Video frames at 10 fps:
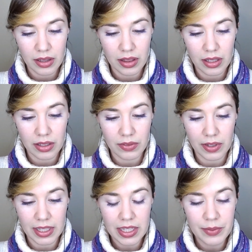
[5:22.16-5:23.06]

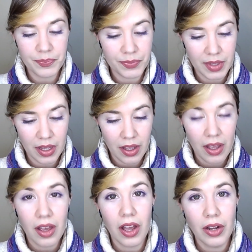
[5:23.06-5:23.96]
Lovely.
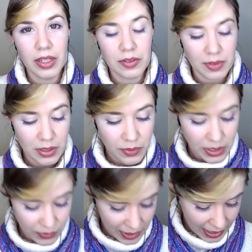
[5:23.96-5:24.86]
Alright, feel free
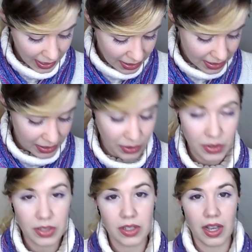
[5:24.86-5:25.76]
to relax down
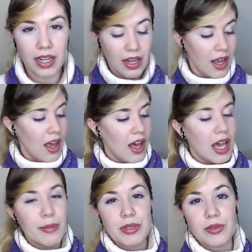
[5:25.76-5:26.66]
your side.
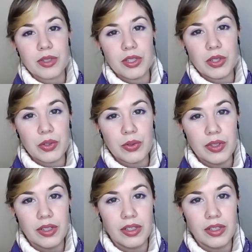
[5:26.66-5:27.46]
I'm just going to do